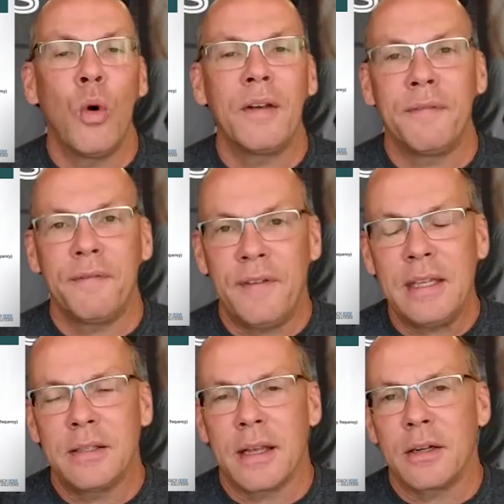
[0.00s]
What
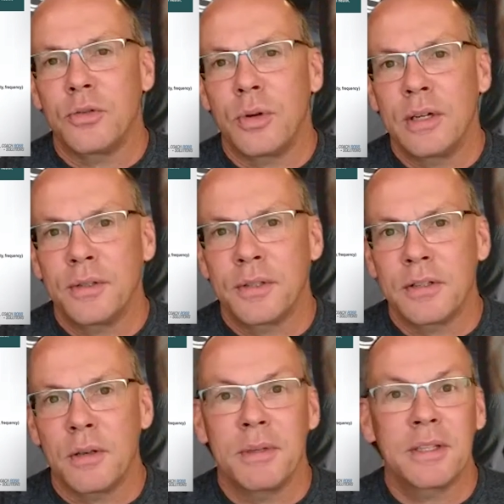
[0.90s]
feeds that adrenal
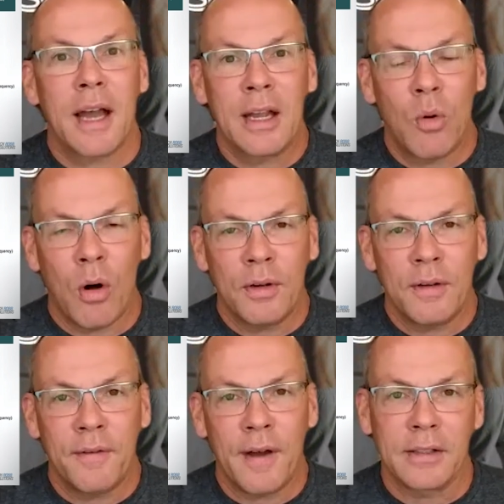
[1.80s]
system is high
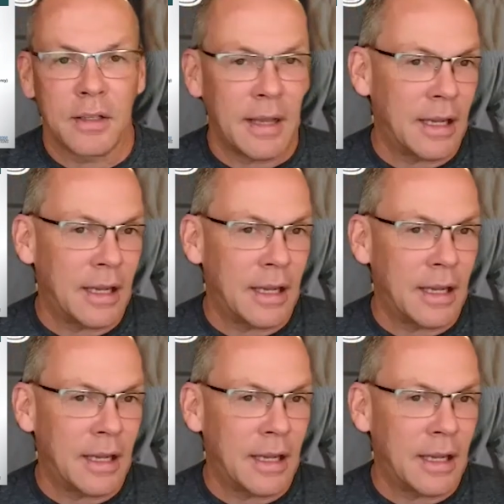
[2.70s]
quality fats.